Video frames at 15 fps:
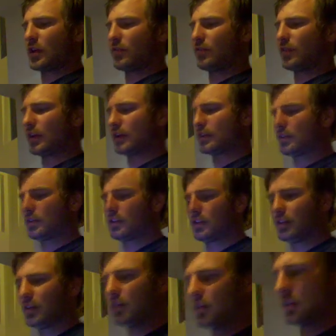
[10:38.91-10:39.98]
fix
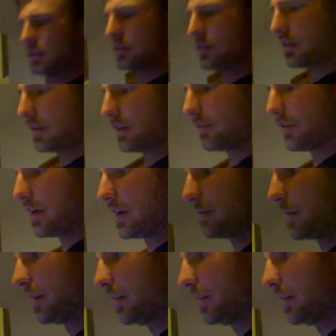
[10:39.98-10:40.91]
until I find my